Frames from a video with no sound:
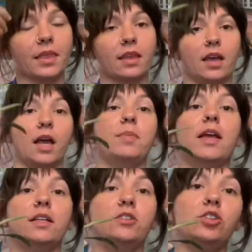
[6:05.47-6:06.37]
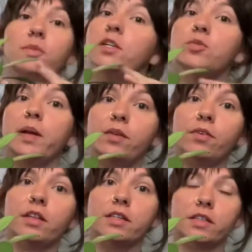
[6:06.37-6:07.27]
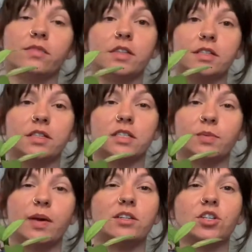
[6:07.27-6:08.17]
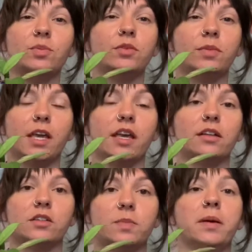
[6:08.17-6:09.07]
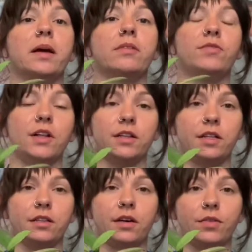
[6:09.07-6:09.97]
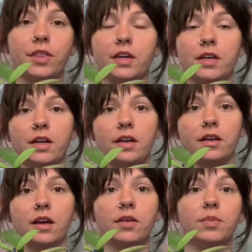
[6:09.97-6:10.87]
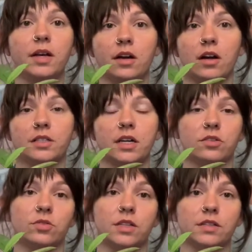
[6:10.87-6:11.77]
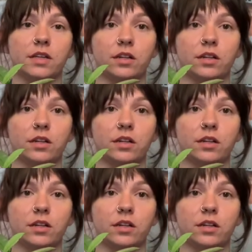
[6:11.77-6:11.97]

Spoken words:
I paid too much money for this if this is a splashy pubicalyx, but I've fallen in love with it, and I've been in contact with the seller.